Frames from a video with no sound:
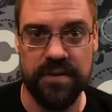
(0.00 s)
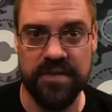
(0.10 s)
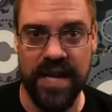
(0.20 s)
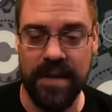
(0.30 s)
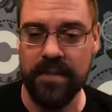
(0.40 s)
this
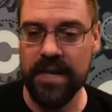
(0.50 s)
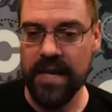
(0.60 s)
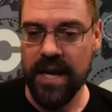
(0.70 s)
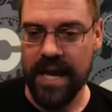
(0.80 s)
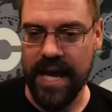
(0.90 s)
game,
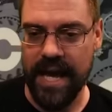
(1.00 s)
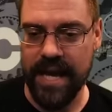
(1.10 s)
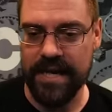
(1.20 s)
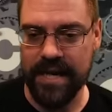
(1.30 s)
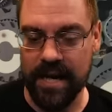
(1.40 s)

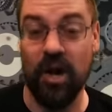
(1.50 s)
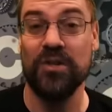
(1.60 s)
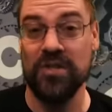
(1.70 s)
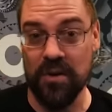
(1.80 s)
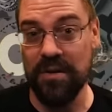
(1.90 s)
and
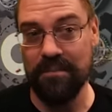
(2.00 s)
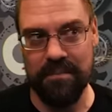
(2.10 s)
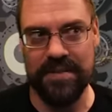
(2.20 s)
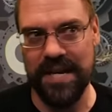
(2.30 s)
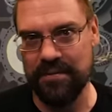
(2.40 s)
also
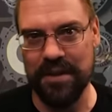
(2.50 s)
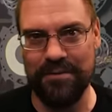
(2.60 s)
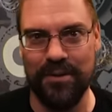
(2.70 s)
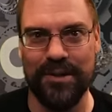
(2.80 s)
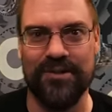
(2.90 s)
definitely a
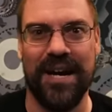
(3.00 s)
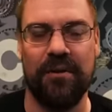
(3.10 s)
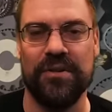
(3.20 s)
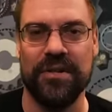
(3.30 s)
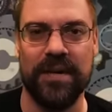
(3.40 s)
few extra
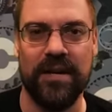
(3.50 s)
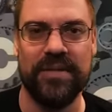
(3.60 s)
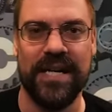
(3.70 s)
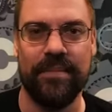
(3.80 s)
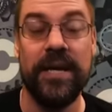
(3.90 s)
hours on my own
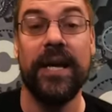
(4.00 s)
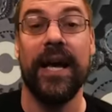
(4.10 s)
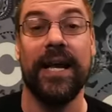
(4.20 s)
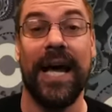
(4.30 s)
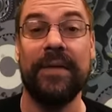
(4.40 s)
time.
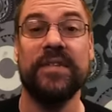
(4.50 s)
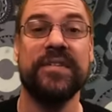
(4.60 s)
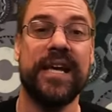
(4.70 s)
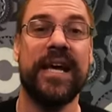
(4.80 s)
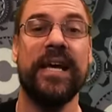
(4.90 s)
And I have to
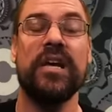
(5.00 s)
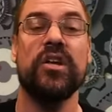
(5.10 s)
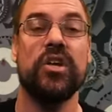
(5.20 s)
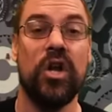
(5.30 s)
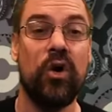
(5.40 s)
say,
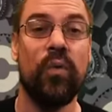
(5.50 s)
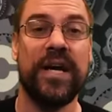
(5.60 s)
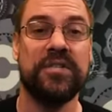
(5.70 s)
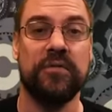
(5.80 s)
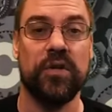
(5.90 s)
No
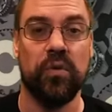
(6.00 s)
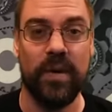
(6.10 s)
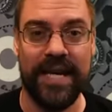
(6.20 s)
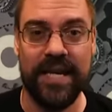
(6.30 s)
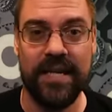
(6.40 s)
Rest for the
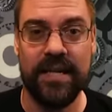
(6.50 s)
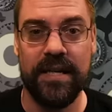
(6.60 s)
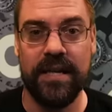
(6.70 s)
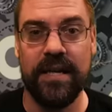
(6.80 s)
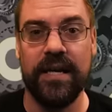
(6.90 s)
Wicked
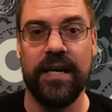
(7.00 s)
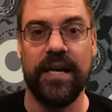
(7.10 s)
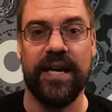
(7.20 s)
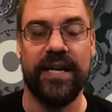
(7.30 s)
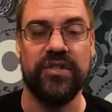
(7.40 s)

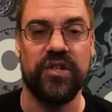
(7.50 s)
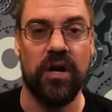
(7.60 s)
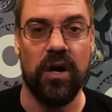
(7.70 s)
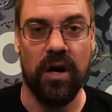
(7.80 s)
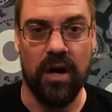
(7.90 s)
is
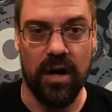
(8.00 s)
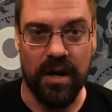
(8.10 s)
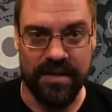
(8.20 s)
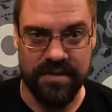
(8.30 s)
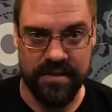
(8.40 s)

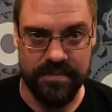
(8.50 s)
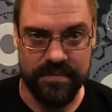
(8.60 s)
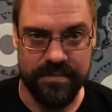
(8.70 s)
awesome.